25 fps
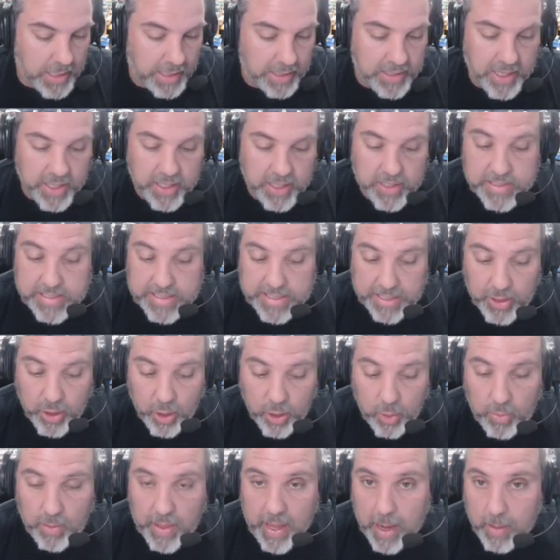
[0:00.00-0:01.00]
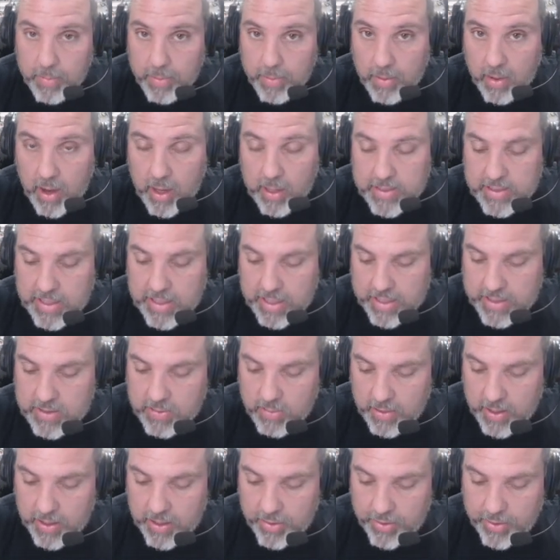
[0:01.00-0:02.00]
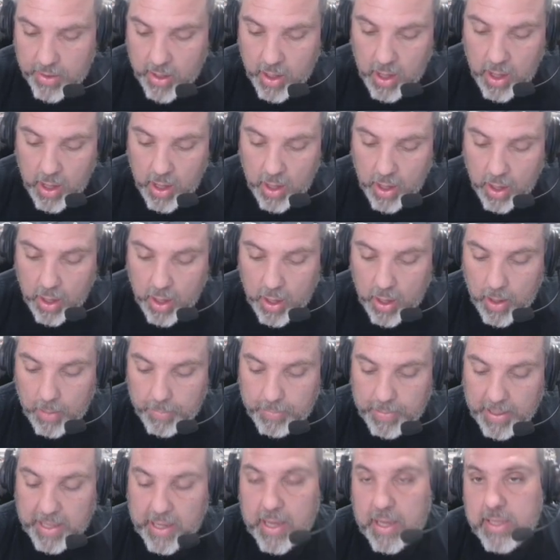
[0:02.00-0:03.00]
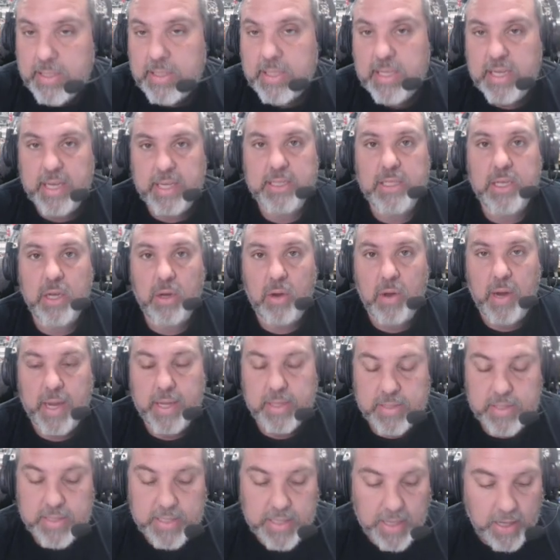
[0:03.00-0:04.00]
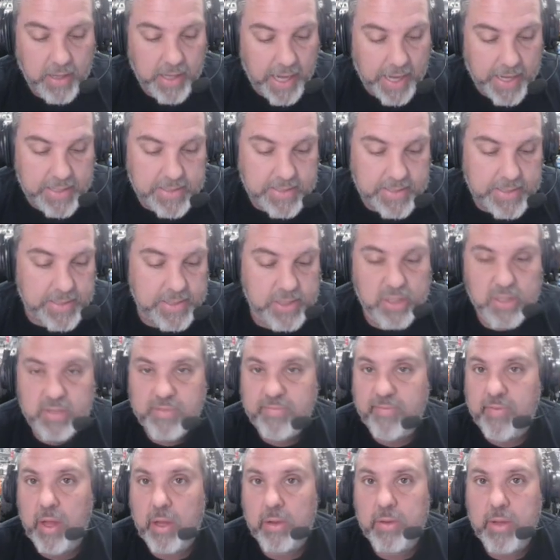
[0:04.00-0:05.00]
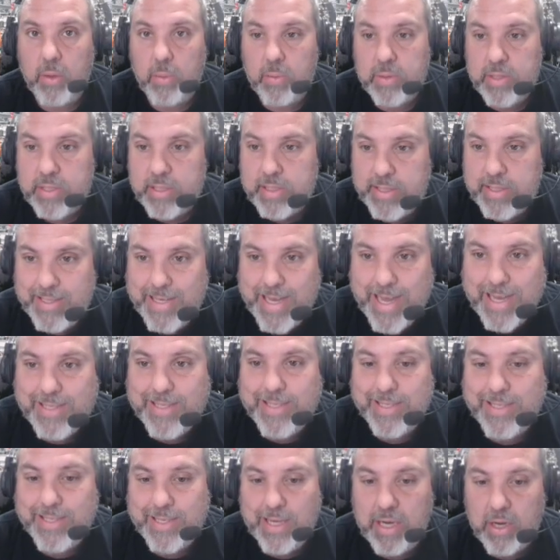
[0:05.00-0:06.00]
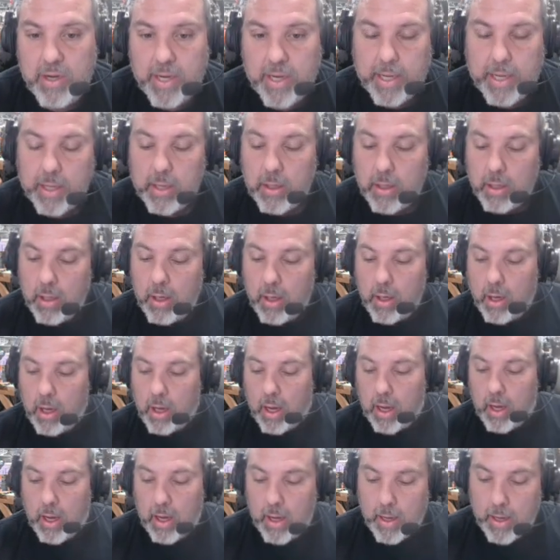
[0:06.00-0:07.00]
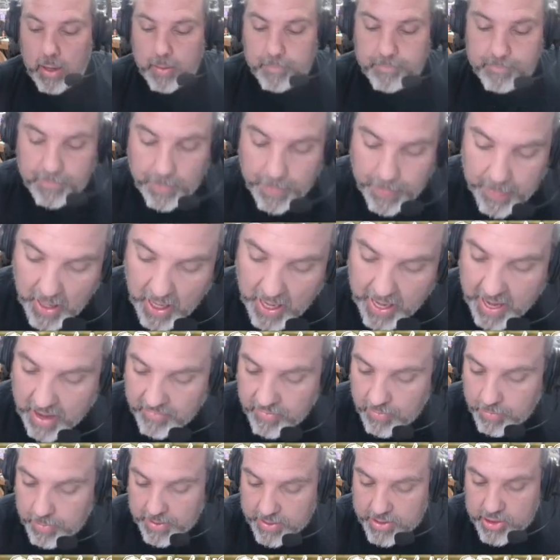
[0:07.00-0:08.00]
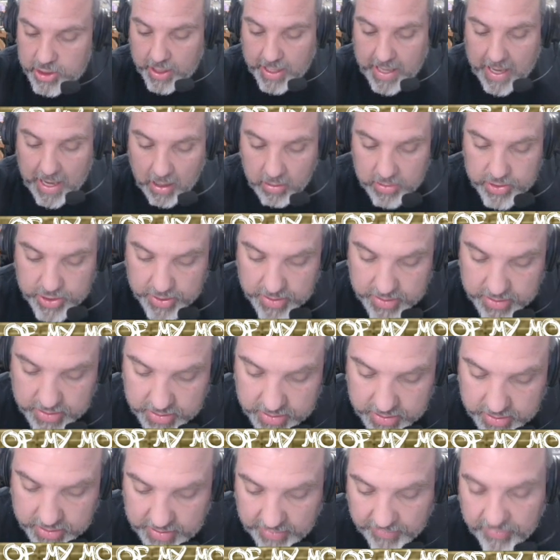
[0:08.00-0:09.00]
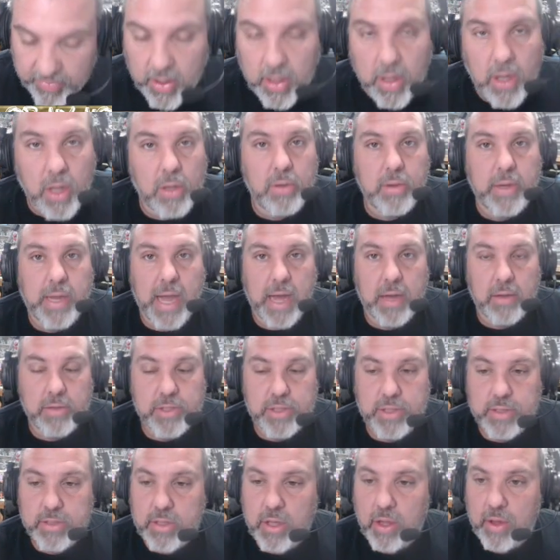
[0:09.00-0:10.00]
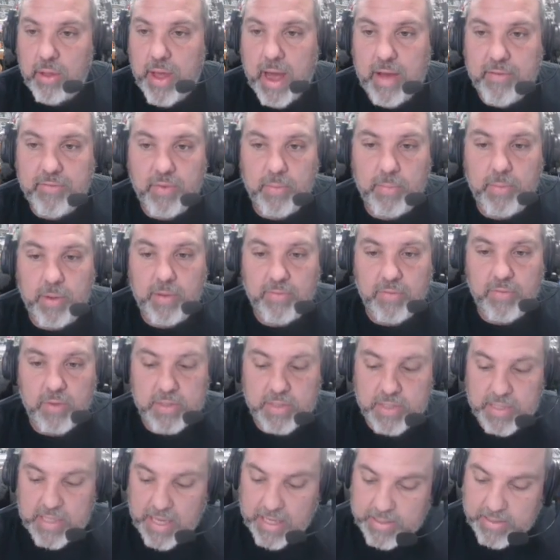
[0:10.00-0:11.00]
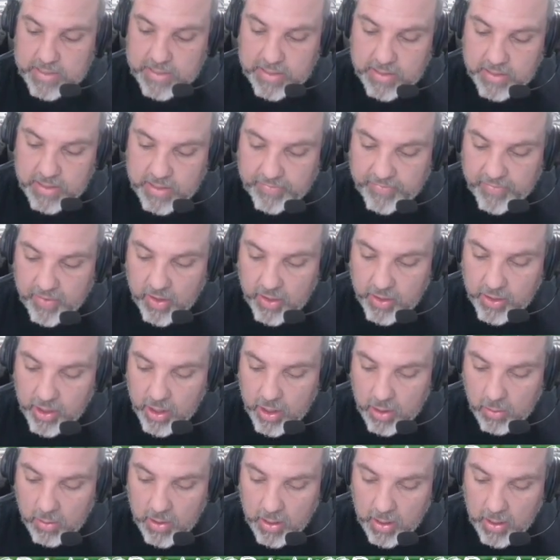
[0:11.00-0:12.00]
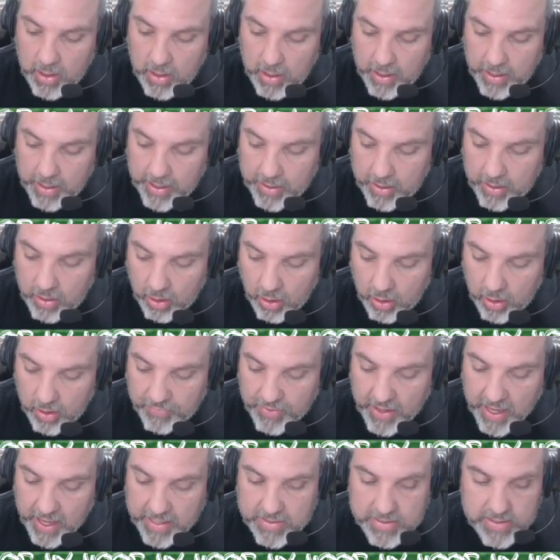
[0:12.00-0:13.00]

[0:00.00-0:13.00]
continue that process with. Because it is a grand staircase, I just felt it was necessary. I have a bunch of couches, different colored couches, all that from different sets, different, you know, and all of that